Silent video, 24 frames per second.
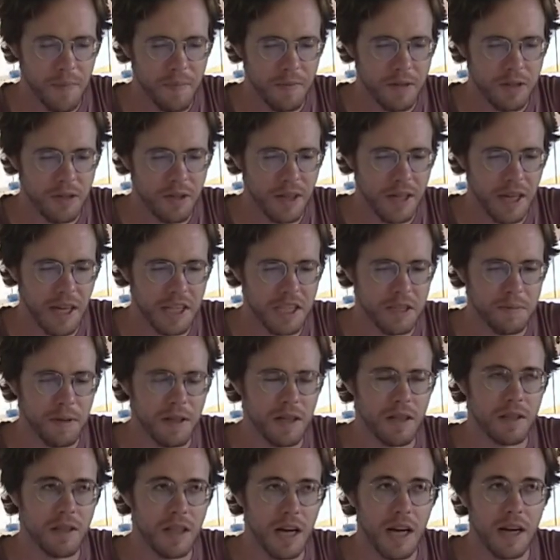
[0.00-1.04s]
So I can't speak
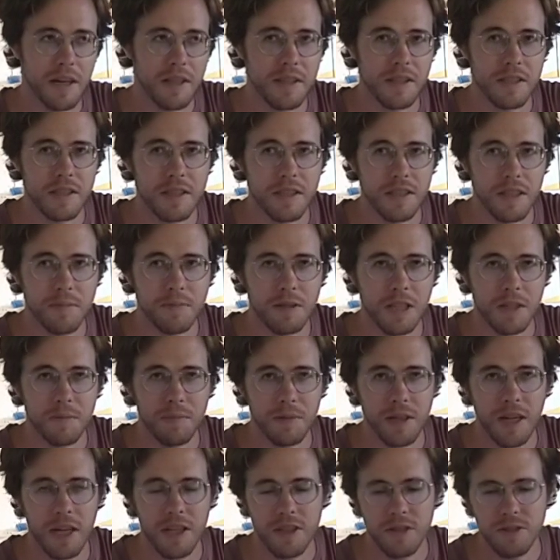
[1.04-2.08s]
a lot on this subject,
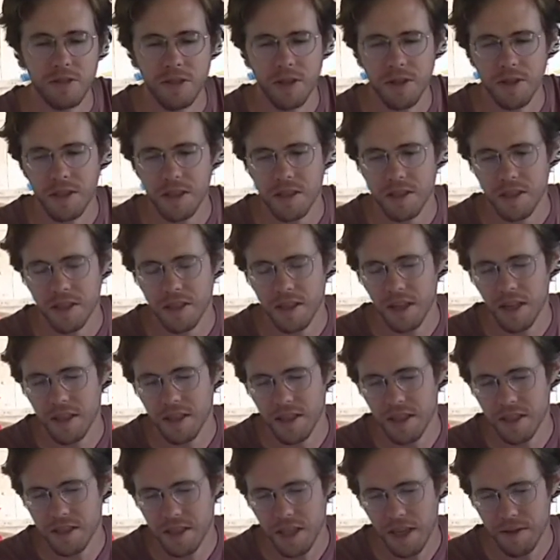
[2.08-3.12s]
but I do know it's a good
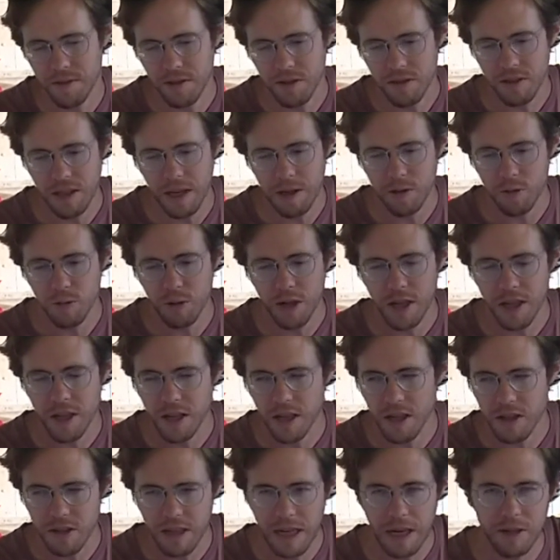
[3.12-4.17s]
idea to have a ground
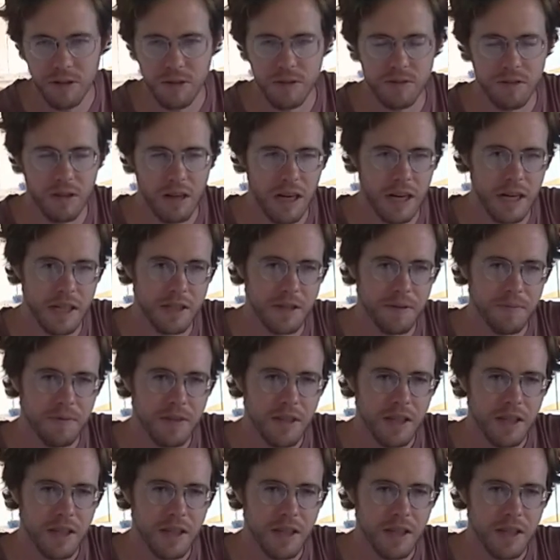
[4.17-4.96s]
rod.